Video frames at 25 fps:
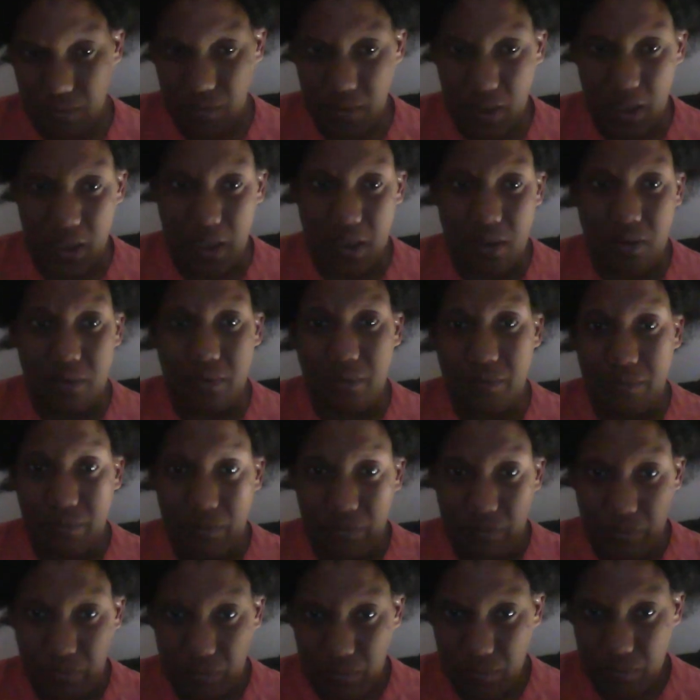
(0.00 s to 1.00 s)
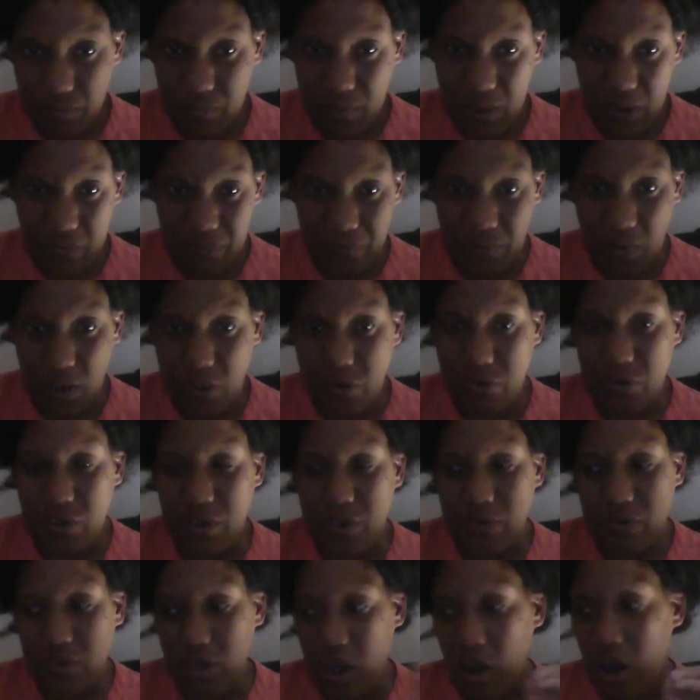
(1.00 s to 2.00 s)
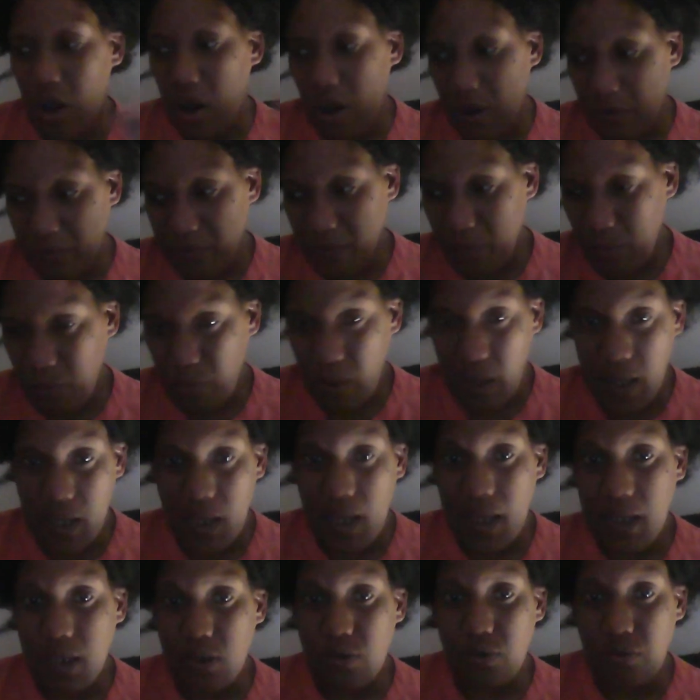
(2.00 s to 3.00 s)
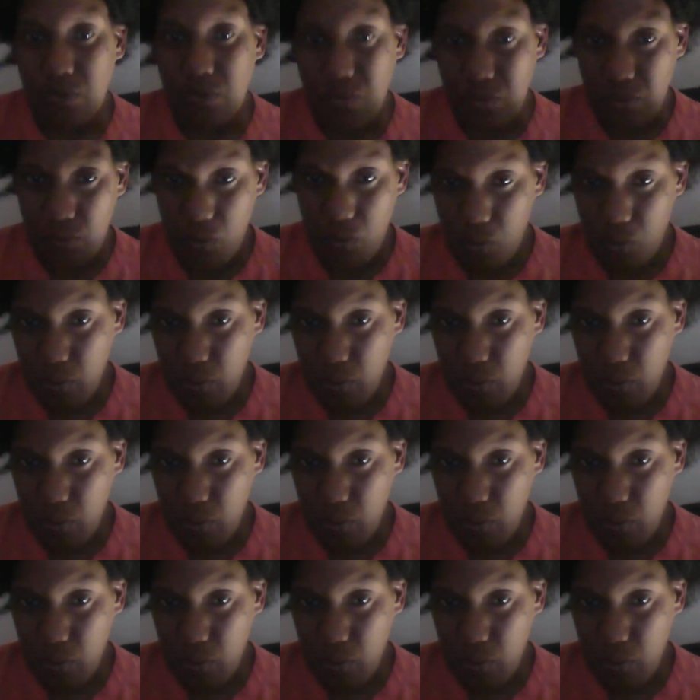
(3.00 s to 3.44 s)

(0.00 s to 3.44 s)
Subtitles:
in the versions of why I do